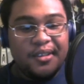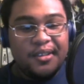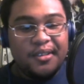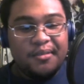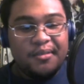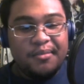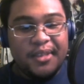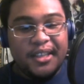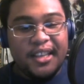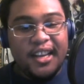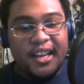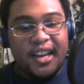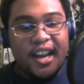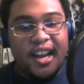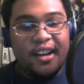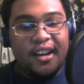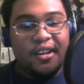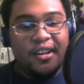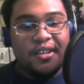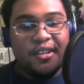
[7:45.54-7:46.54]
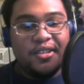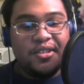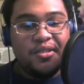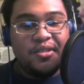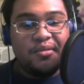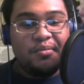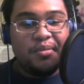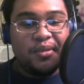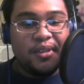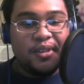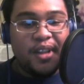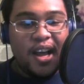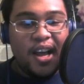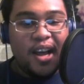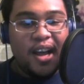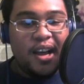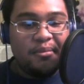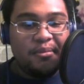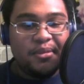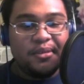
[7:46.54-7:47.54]
but then I heard you
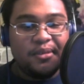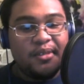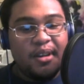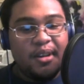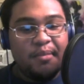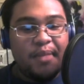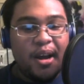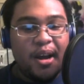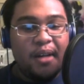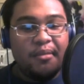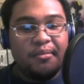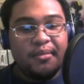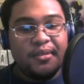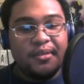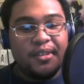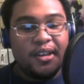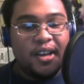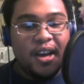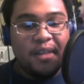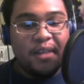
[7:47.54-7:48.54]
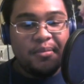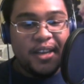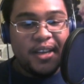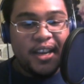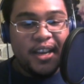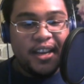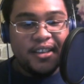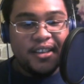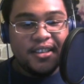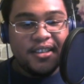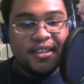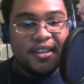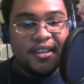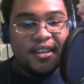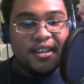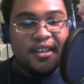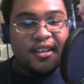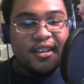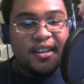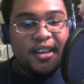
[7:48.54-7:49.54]
blob about the cupcakes.
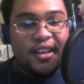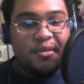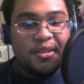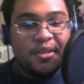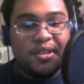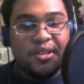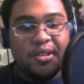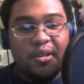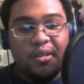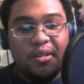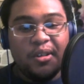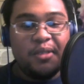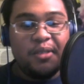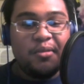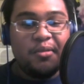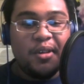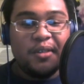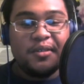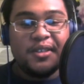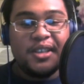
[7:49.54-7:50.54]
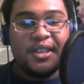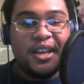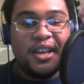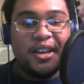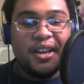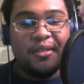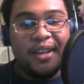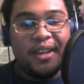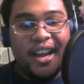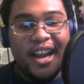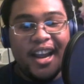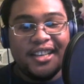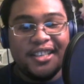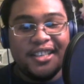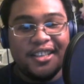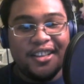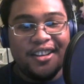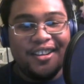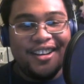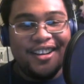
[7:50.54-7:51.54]
It was totally worth seeing your reaction,
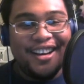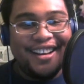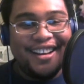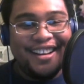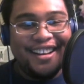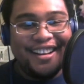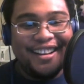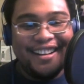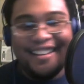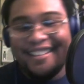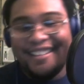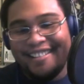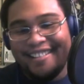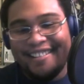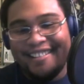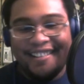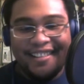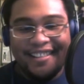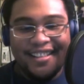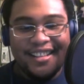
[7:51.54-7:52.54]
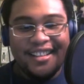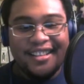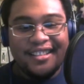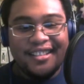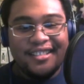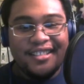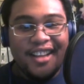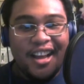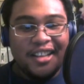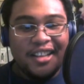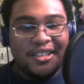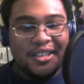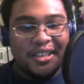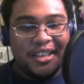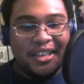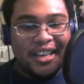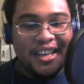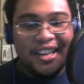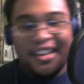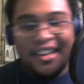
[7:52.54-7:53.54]
though. Haha.
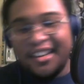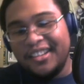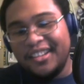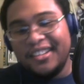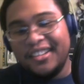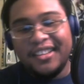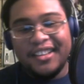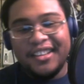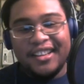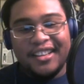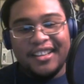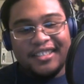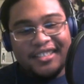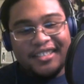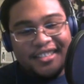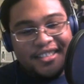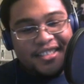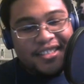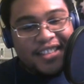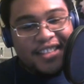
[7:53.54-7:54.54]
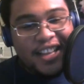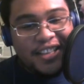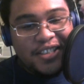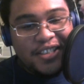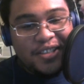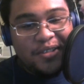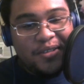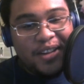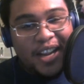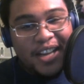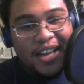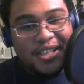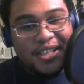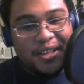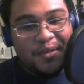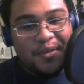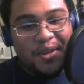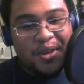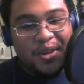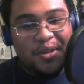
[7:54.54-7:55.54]
Natsuki, that's so nice
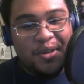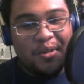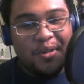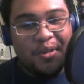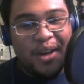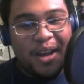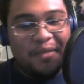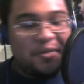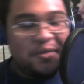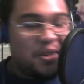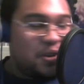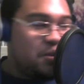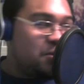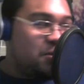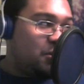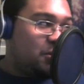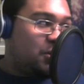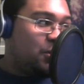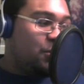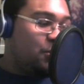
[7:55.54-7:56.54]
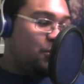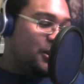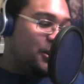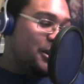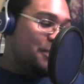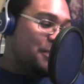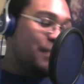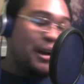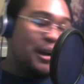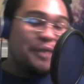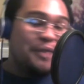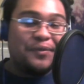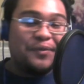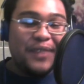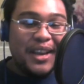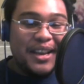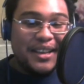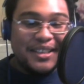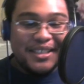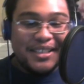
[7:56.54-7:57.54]
of you. After you threw it in my
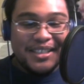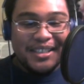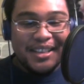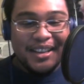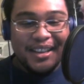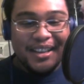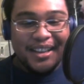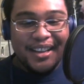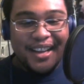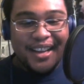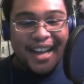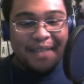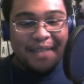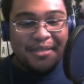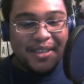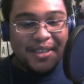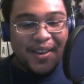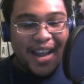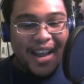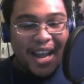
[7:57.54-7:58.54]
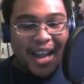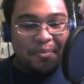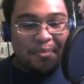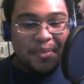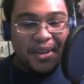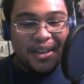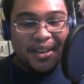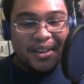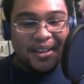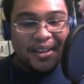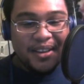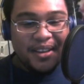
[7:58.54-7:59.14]
face, I'm so happy.